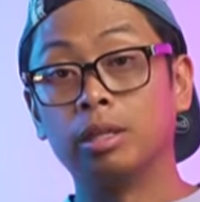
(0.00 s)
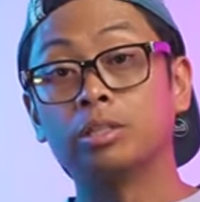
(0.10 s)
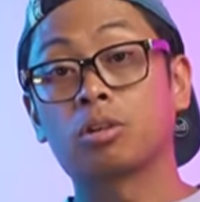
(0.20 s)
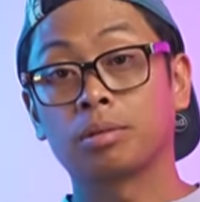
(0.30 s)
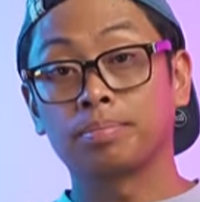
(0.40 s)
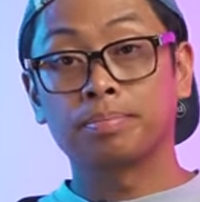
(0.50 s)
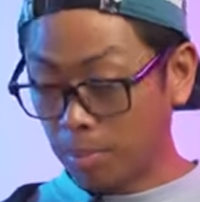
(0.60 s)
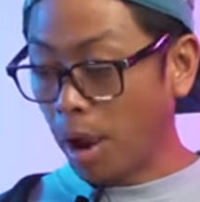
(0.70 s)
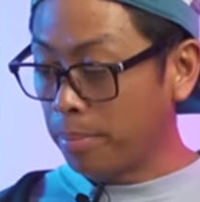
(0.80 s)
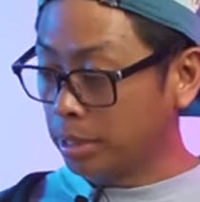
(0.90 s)
These are,
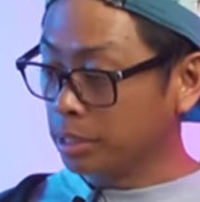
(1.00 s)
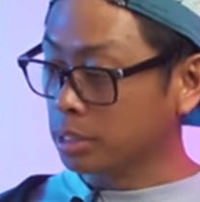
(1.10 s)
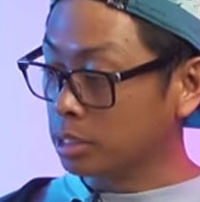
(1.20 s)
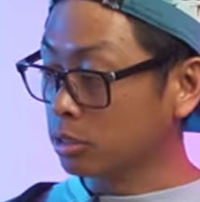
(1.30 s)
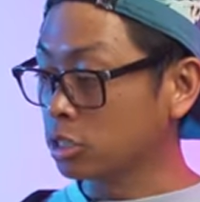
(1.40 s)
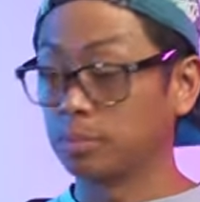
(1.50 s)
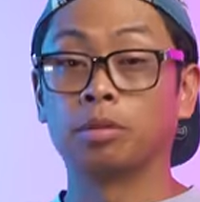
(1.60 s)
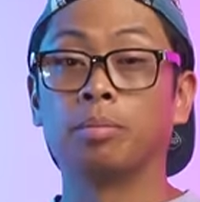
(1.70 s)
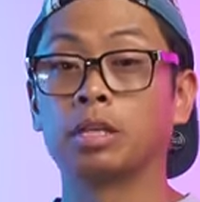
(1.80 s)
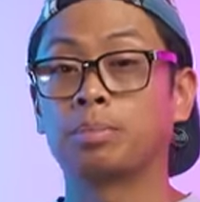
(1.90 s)
in my opinion, still some
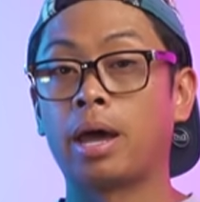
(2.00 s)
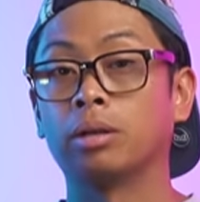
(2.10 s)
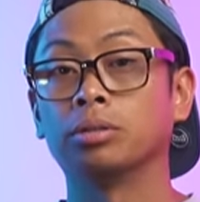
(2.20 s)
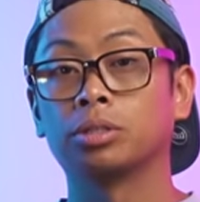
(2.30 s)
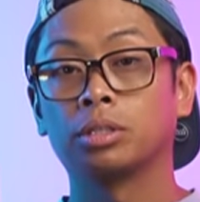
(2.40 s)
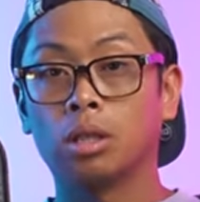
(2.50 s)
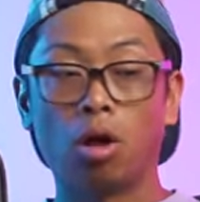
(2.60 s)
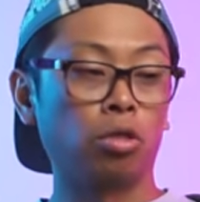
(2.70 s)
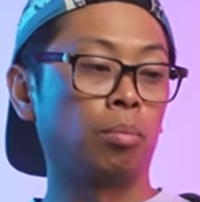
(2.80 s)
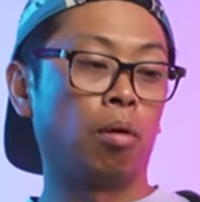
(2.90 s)
of the best paddles
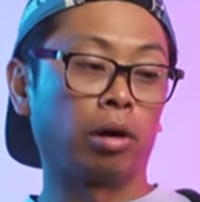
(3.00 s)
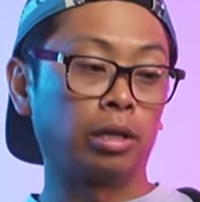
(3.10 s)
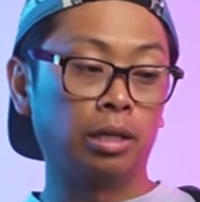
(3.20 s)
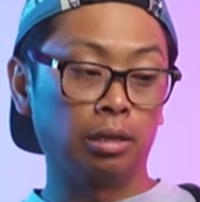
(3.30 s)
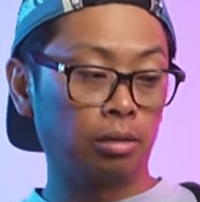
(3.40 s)
on the market.